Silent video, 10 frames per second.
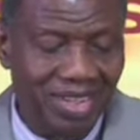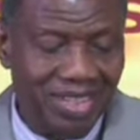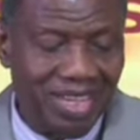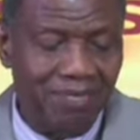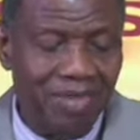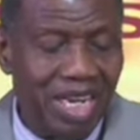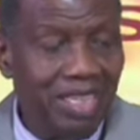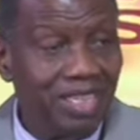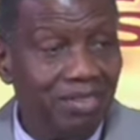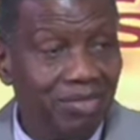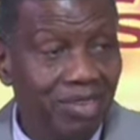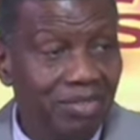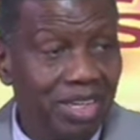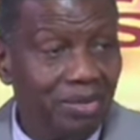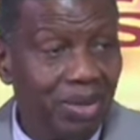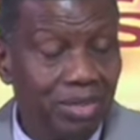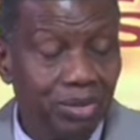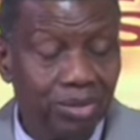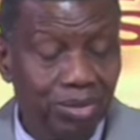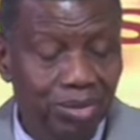Psalm 90 from verse 1
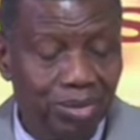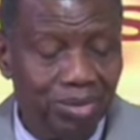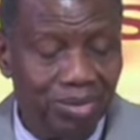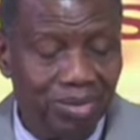to 2.